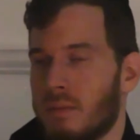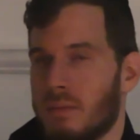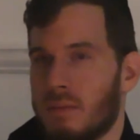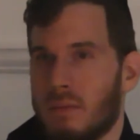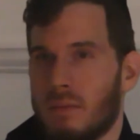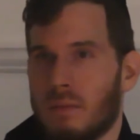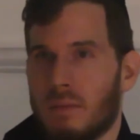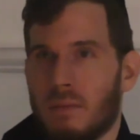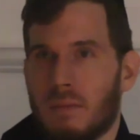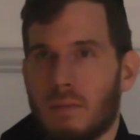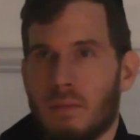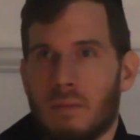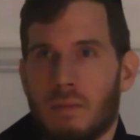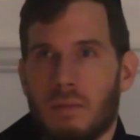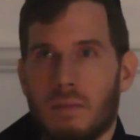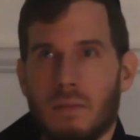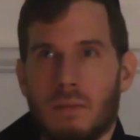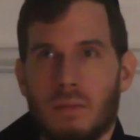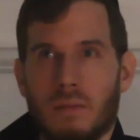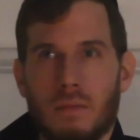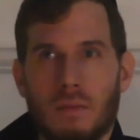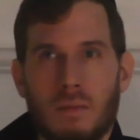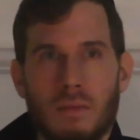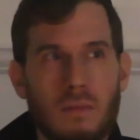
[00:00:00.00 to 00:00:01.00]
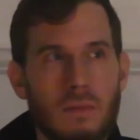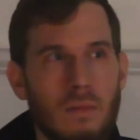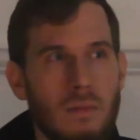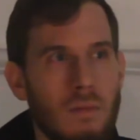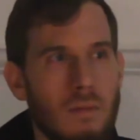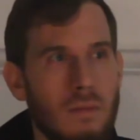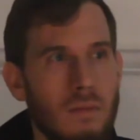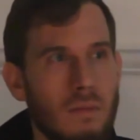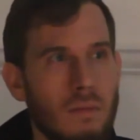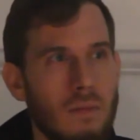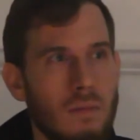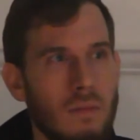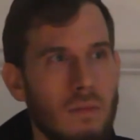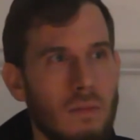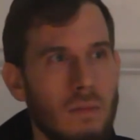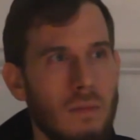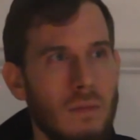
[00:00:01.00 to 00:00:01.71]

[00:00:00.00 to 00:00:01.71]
Nobody speaks.